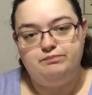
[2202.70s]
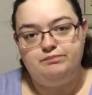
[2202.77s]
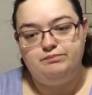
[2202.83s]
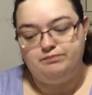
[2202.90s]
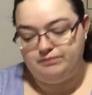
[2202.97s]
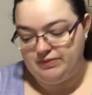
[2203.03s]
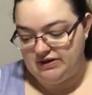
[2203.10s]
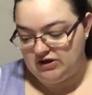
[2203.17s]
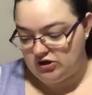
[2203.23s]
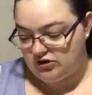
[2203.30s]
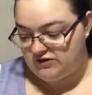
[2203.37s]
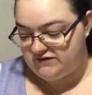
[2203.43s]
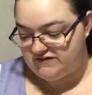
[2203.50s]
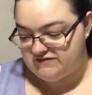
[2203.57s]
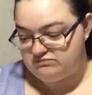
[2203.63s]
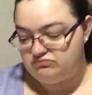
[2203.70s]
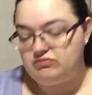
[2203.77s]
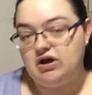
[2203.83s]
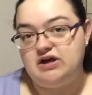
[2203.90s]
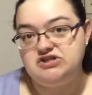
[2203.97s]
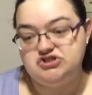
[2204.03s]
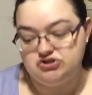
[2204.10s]
Because I
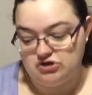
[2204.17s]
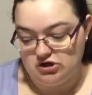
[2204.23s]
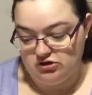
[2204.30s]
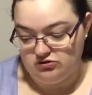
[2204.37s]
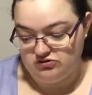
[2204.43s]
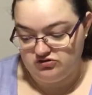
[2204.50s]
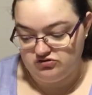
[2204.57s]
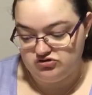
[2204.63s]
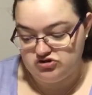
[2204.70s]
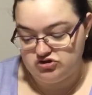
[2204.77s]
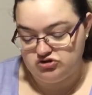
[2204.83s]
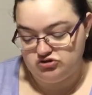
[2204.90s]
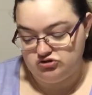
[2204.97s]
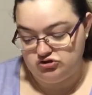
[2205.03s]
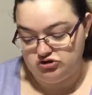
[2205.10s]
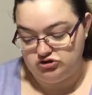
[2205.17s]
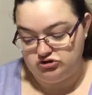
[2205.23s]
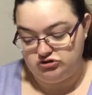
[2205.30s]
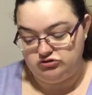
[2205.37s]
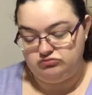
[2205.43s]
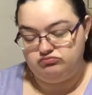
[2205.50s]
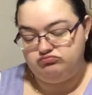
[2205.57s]
struggled
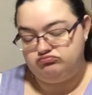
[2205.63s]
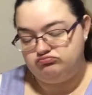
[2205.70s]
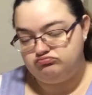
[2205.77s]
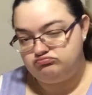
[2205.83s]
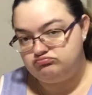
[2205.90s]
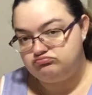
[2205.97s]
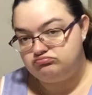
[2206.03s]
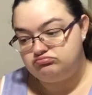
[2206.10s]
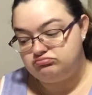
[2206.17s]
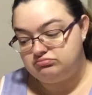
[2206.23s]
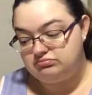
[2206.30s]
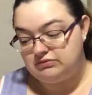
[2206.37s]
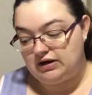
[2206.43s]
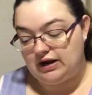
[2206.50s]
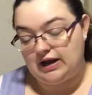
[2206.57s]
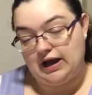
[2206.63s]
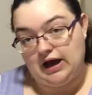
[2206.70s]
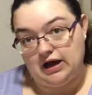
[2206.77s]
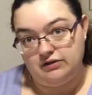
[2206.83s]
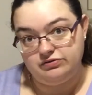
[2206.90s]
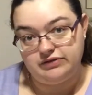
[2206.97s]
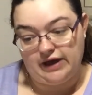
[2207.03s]
to cut
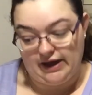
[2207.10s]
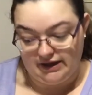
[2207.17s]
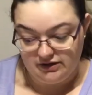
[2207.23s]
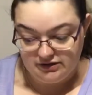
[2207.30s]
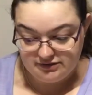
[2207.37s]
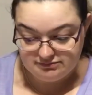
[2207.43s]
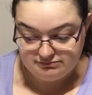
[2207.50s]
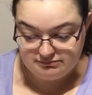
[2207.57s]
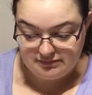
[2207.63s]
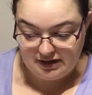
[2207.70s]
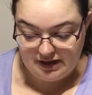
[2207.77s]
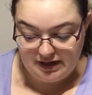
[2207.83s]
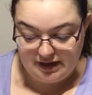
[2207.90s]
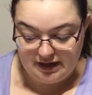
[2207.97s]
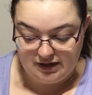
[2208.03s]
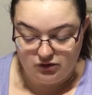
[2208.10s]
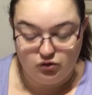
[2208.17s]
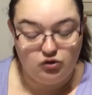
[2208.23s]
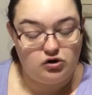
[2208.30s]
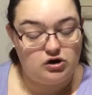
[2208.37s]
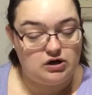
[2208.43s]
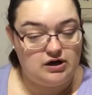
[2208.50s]
the hank and
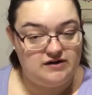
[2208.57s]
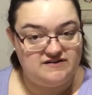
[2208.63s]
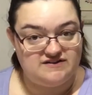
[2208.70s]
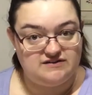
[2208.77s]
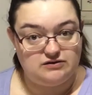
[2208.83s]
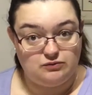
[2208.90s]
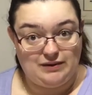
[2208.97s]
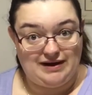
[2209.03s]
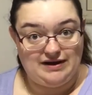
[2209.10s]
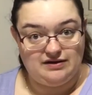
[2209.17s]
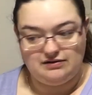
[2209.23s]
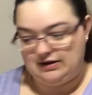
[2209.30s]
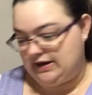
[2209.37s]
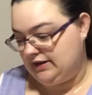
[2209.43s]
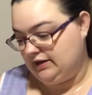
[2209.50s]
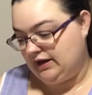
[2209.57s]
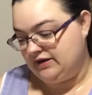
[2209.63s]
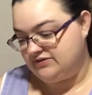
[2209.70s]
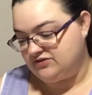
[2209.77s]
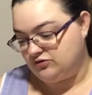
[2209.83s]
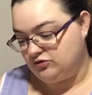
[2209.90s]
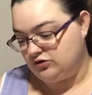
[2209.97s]
organise it the way I like to
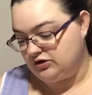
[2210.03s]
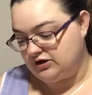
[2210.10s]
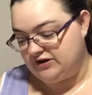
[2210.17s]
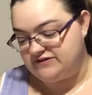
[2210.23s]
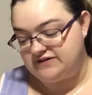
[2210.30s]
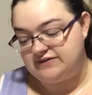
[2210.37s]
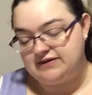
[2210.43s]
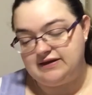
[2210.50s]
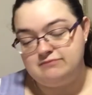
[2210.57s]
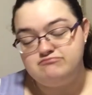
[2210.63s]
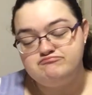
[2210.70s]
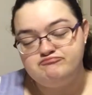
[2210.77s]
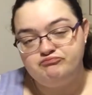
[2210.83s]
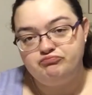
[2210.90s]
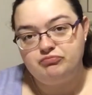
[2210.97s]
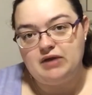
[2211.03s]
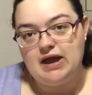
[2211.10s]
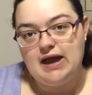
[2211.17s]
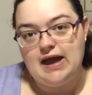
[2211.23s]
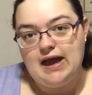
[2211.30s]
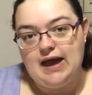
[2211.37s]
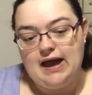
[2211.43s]
organise it then,
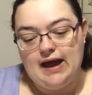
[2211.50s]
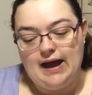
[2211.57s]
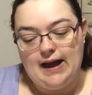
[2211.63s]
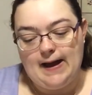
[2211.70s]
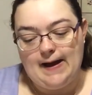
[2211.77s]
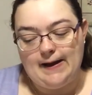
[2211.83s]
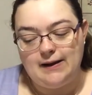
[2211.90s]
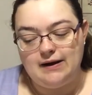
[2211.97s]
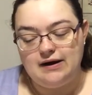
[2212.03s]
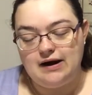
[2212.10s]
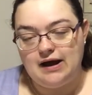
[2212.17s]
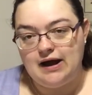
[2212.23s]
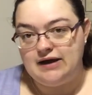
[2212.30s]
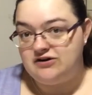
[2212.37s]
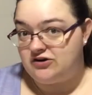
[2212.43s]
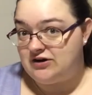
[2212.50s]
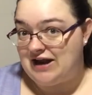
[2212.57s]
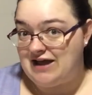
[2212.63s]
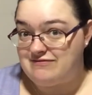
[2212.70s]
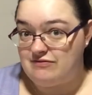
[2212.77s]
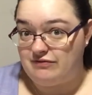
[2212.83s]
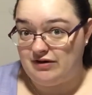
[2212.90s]
I don't have a
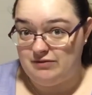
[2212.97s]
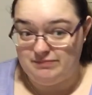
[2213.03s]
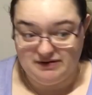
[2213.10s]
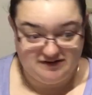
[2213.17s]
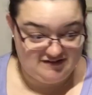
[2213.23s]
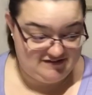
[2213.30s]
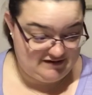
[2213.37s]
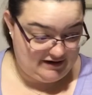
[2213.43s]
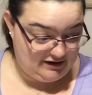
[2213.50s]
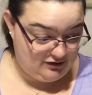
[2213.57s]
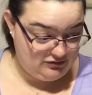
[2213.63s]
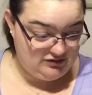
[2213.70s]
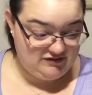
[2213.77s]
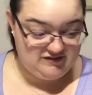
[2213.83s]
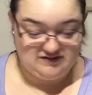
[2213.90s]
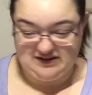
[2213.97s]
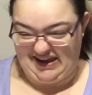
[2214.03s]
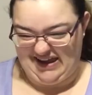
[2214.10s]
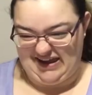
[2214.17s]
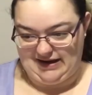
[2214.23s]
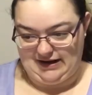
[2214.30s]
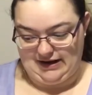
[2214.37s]
very big start on this,
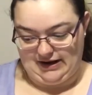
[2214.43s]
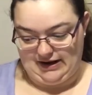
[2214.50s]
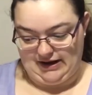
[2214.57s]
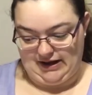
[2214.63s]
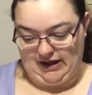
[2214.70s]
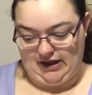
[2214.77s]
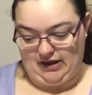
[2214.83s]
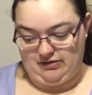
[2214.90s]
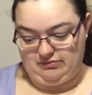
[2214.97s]
and I